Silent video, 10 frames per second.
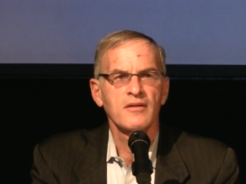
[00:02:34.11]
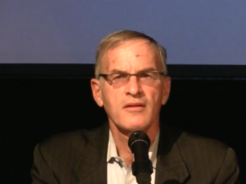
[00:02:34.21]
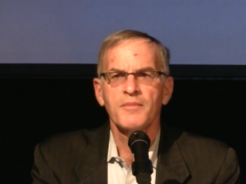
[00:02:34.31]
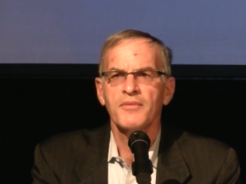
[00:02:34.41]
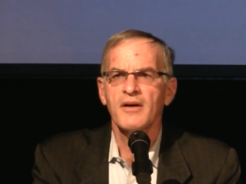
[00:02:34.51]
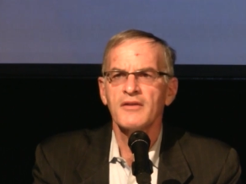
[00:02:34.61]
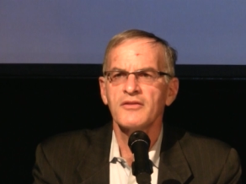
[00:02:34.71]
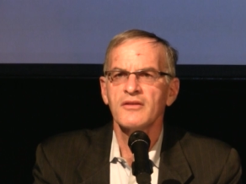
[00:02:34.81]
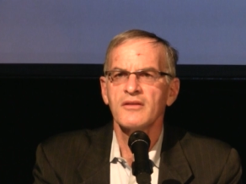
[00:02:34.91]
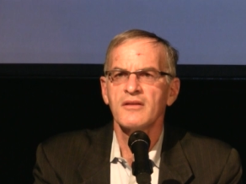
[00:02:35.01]
the
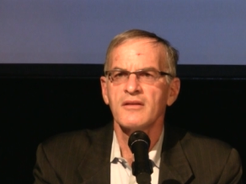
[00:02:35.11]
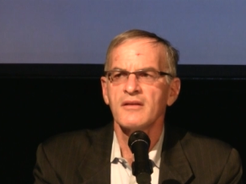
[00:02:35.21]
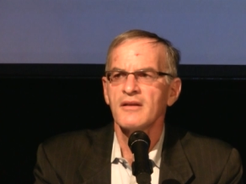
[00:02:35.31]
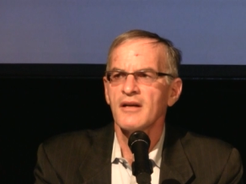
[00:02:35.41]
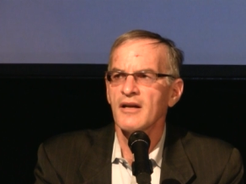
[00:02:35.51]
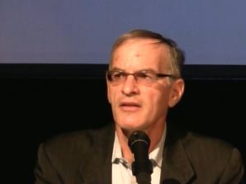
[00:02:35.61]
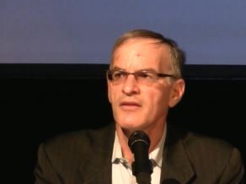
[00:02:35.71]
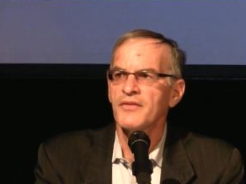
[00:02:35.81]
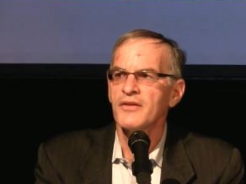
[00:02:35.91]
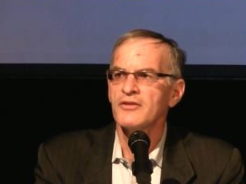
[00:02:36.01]
present, and
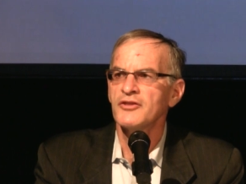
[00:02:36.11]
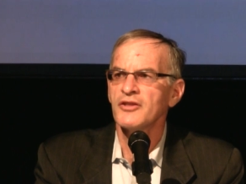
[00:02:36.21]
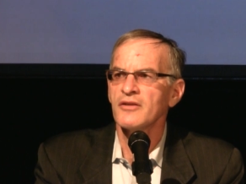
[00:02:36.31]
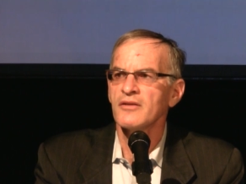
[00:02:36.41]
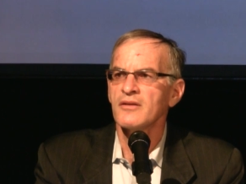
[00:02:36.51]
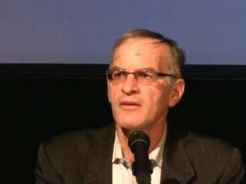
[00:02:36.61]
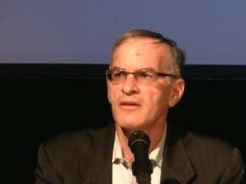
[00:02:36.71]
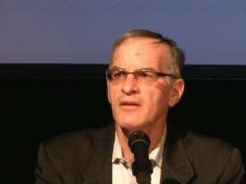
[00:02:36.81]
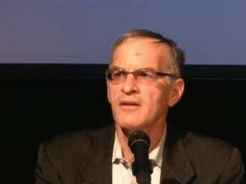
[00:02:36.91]
the future,